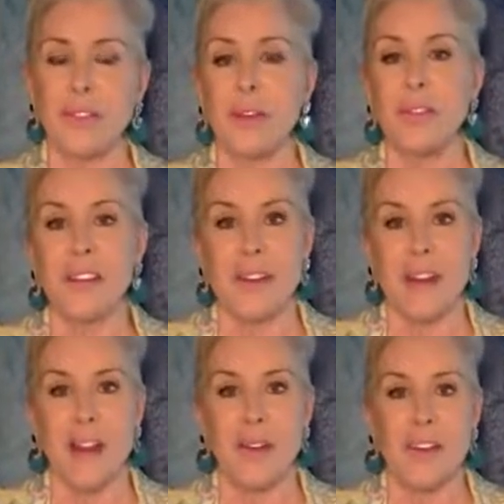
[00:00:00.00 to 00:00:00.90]
offering
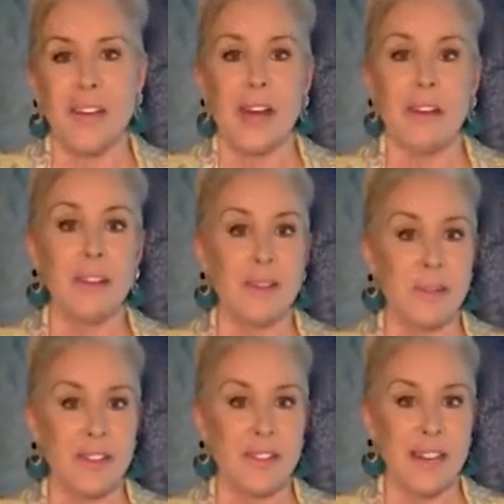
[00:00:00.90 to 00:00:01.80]
now and then the
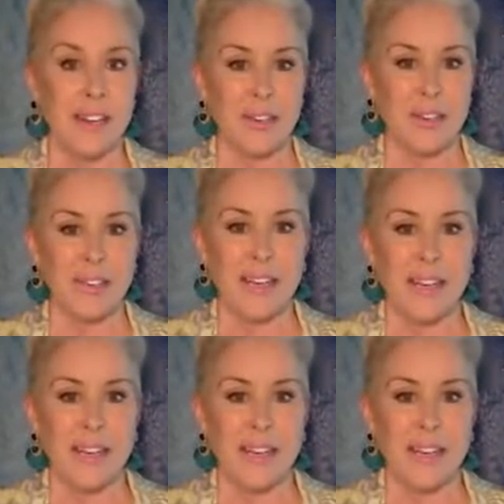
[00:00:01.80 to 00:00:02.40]
rest later.